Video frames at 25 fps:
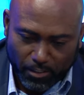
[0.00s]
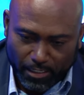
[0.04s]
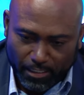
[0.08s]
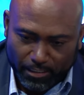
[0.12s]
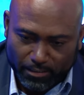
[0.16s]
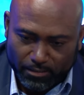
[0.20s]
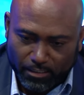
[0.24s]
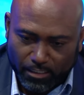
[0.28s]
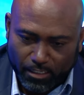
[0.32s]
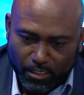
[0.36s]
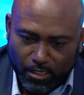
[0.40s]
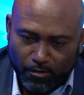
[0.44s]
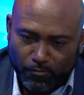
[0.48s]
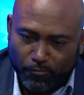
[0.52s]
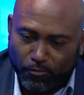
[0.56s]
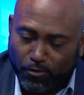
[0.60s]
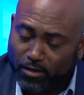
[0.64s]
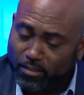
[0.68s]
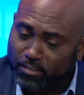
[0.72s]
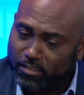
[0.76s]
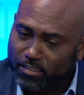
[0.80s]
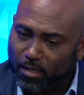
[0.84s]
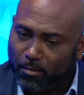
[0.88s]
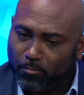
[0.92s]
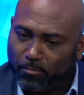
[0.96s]
that. For
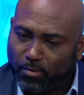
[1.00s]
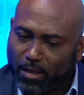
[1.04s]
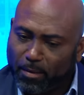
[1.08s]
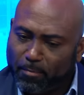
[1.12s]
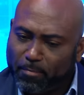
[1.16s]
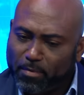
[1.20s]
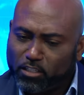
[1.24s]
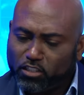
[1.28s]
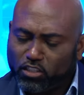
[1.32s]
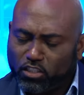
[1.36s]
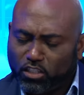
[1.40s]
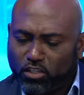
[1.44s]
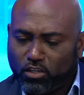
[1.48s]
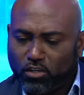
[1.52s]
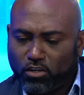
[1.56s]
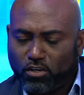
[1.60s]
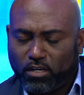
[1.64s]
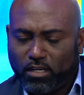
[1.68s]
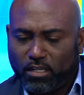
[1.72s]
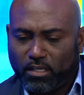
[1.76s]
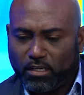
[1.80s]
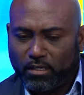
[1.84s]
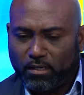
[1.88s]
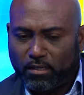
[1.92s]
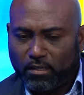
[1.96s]
example, I mentioned
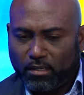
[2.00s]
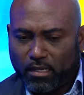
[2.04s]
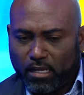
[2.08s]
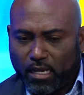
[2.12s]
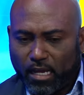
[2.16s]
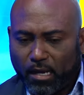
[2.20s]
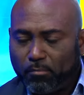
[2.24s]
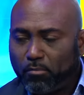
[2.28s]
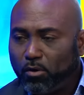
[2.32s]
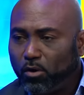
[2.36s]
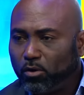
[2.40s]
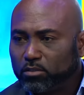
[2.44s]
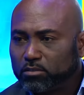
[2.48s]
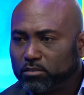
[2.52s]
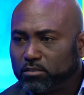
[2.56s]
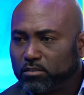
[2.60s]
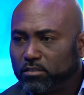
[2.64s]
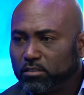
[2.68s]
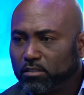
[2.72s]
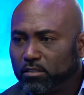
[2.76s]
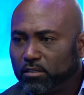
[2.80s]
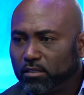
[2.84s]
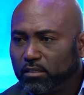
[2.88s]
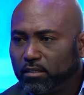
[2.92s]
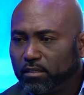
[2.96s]
earlier about
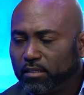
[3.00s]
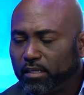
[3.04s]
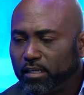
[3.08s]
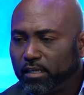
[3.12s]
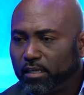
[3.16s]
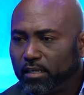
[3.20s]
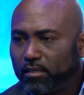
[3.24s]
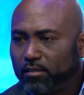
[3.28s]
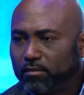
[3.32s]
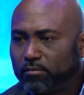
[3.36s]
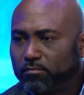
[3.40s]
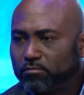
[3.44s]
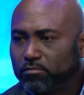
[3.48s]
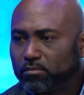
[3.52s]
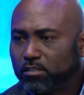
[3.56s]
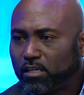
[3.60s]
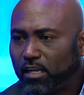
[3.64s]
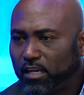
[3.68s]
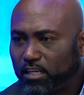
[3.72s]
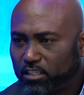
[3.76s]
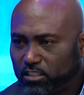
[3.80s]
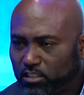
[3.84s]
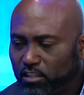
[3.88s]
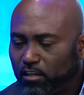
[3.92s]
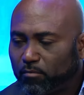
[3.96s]
the
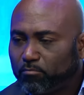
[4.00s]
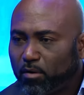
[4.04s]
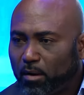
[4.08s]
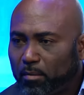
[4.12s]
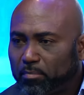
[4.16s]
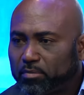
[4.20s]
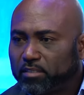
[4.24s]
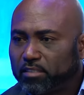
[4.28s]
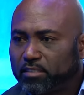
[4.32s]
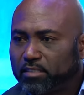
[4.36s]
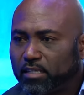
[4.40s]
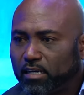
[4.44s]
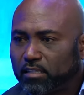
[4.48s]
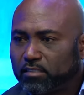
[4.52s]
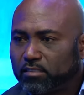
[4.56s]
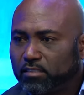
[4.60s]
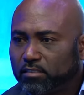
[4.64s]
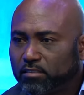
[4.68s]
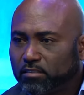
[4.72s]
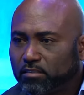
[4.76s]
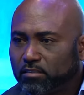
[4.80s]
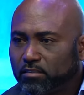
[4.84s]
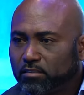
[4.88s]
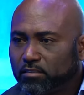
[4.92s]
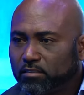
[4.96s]
collection of property taxes.
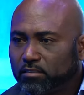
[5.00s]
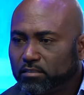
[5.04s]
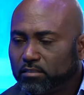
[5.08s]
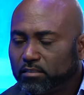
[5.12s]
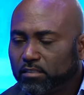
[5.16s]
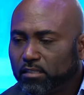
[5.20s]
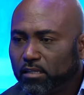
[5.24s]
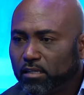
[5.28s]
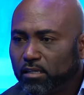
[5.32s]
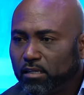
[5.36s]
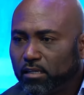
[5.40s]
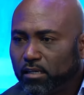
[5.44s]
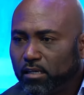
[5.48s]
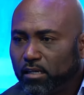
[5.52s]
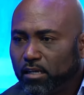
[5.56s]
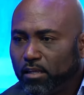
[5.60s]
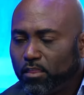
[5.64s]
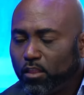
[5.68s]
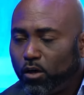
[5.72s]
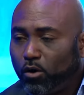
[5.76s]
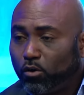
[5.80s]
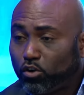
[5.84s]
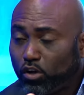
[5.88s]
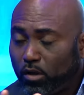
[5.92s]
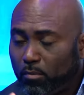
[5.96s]

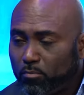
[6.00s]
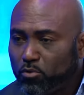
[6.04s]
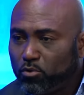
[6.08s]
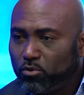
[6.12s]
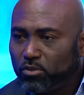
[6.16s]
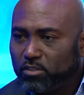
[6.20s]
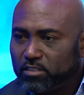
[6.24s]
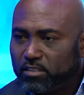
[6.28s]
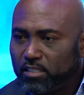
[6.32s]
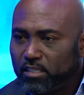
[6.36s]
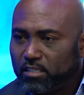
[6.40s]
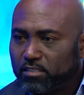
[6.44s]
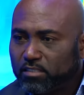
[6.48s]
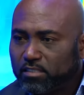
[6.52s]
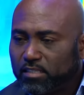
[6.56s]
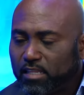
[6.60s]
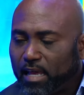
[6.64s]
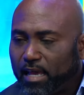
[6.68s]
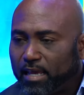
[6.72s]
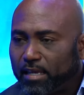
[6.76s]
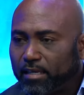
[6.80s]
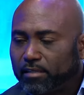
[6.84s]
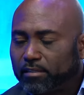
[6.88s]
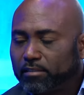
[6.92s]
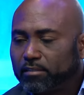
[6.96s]
Now, communities
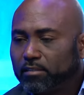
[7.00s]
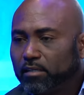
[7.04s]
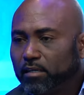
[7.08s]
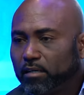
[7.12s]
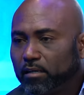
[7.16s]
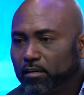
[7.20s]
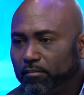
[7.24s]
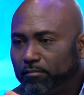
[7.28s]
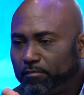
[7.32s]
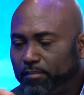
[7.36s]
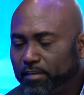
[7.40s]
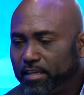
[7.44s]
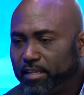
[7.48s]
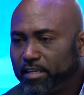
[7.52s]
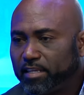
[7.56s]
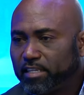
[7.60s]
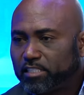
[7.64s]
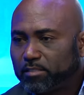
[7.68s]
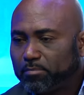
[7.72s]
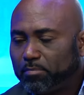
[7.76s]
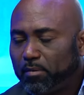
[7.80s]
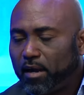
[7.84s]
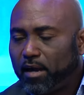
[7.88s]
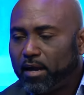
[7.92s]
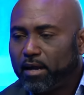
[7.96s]
like Phoenix
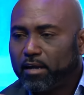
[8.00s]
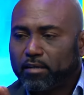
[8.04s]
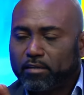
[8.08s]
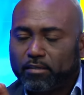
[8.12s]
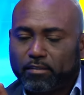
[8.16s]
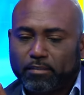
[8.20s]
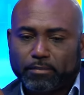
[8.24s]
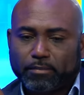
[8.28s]
Park,